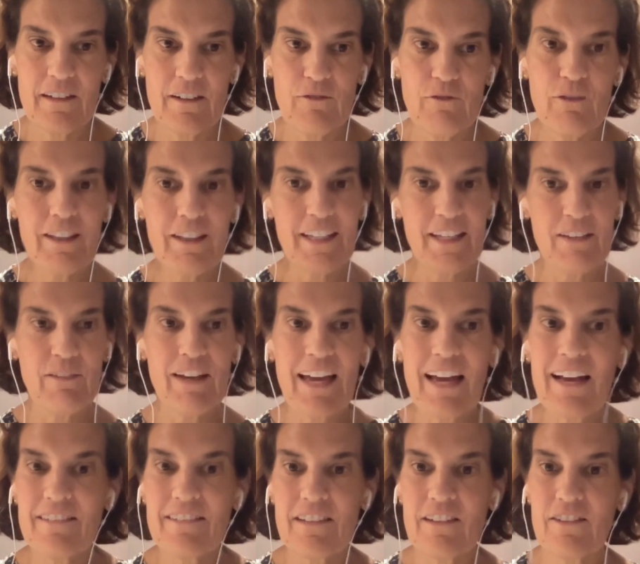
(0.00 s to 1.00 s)
really giving
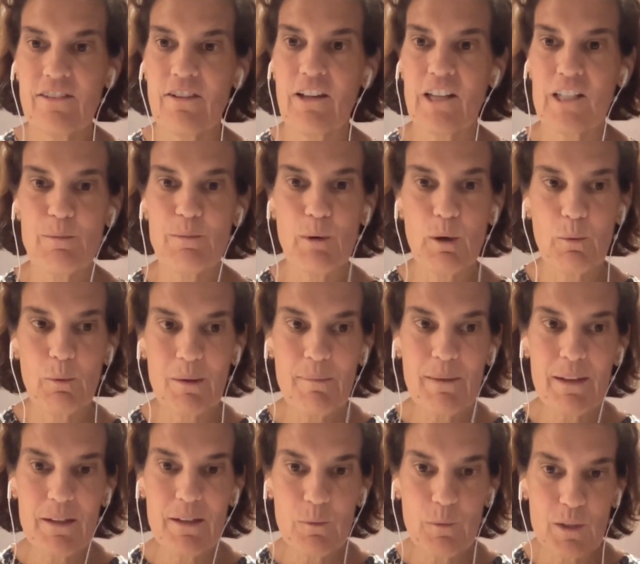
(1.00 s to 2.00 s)
access to lots more
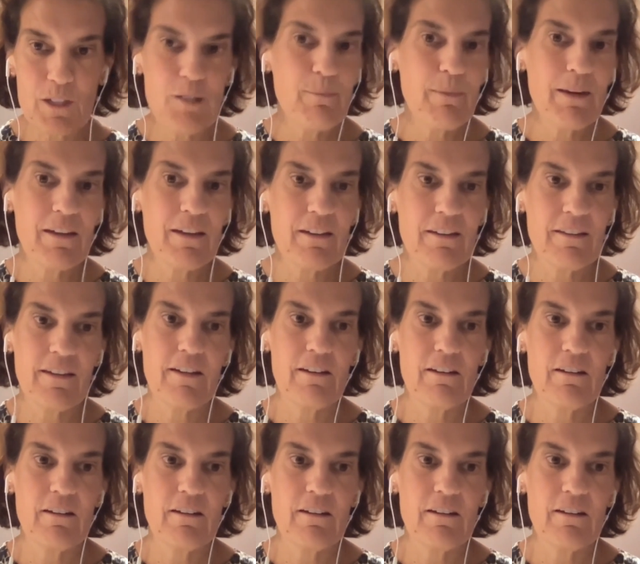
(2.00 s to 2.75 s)
women, which meant that,